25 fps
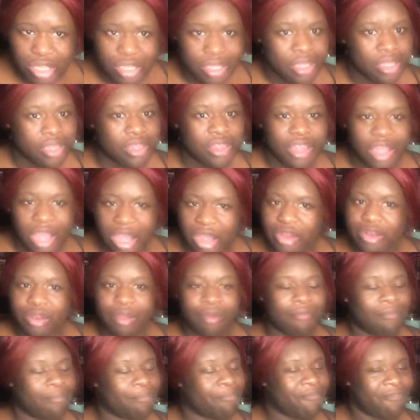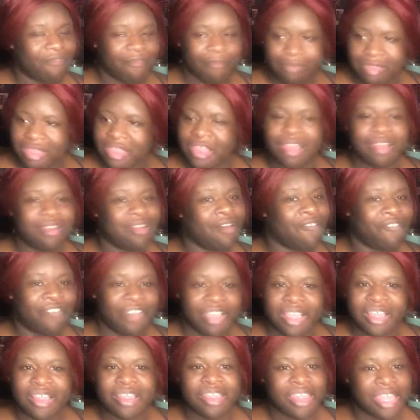something don't
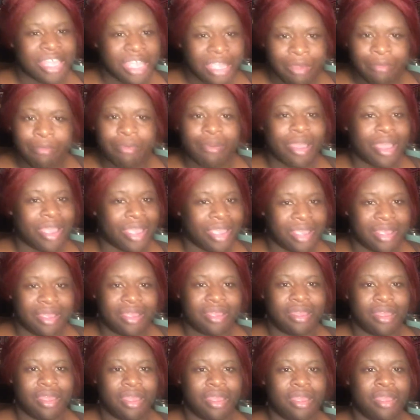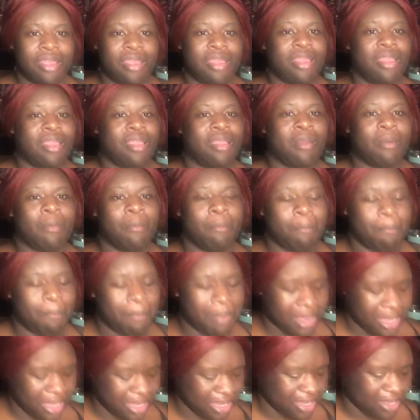fucking seem right.
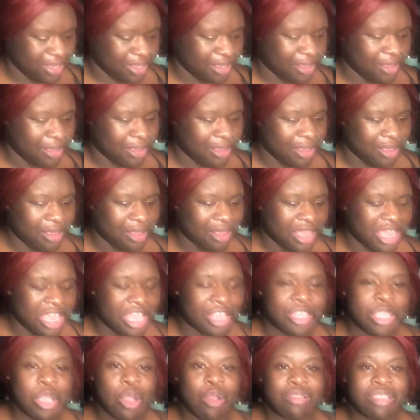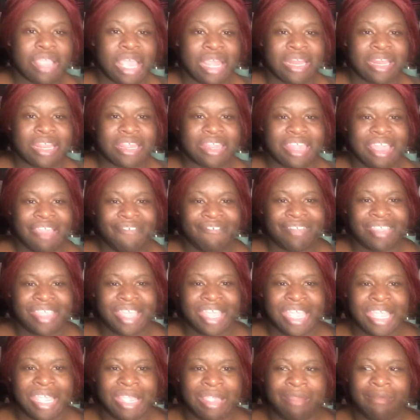But in
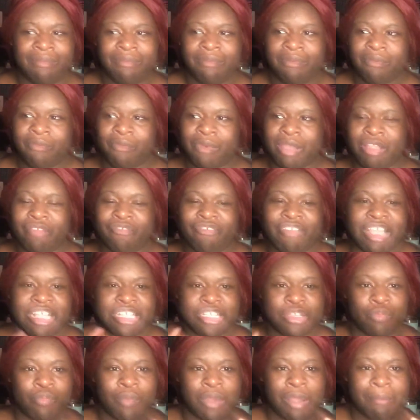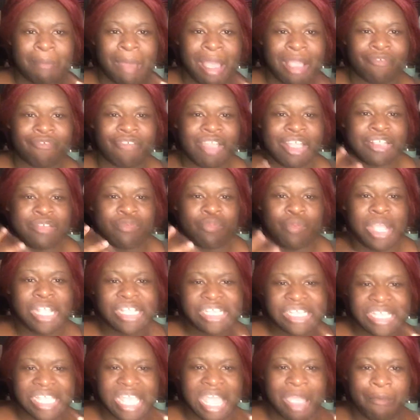2017, when my
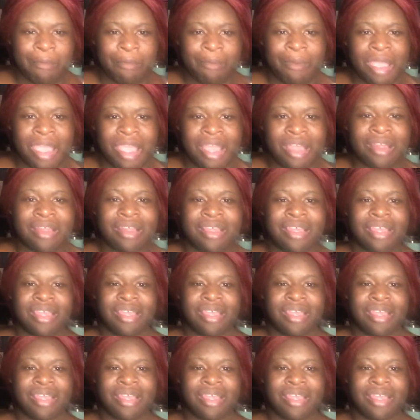graduation came around,